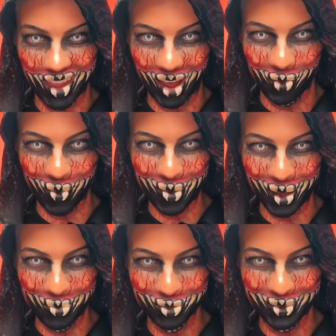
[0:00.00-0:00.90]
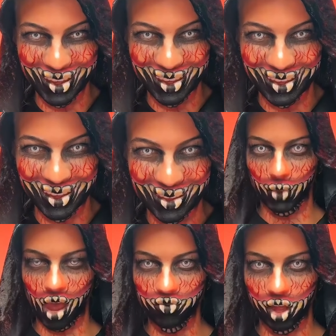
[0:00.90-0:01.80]
Take off my makeup with me.
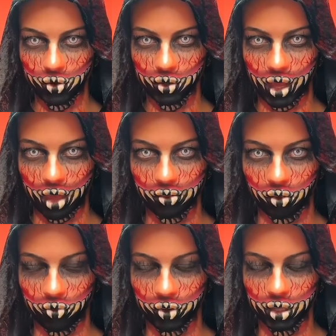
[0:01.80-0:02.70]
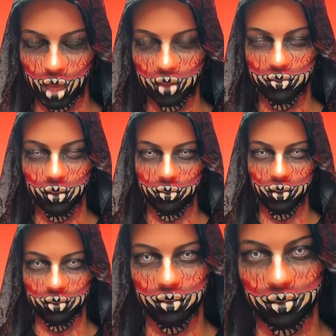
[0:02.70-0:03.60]
I've genuinely had this on for less than
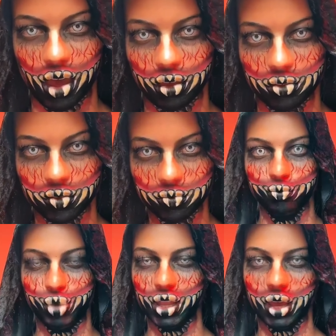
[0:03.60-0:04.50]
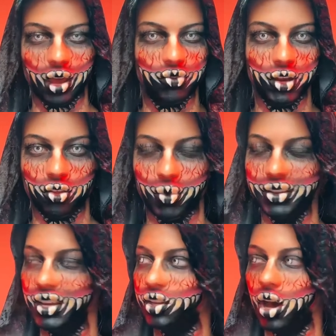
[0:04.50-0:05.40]
60 seconds. But like I finished my
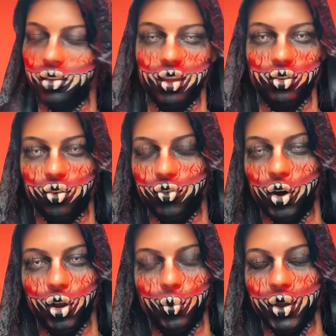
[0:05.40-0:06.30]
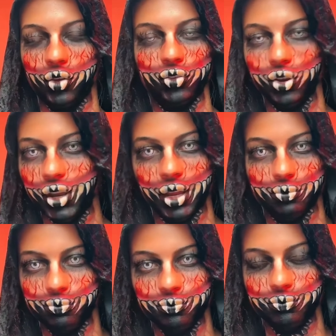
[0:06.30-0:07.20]
TikToks, I took a photo, what else do you need?
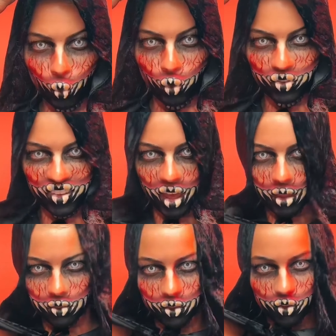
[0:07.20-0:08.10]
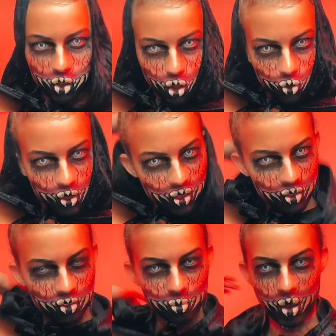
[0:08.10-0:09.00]
Once again, this cloak
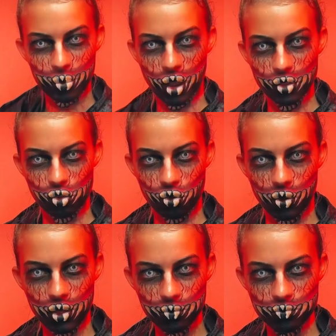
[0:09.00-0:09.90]
is my pride and joy.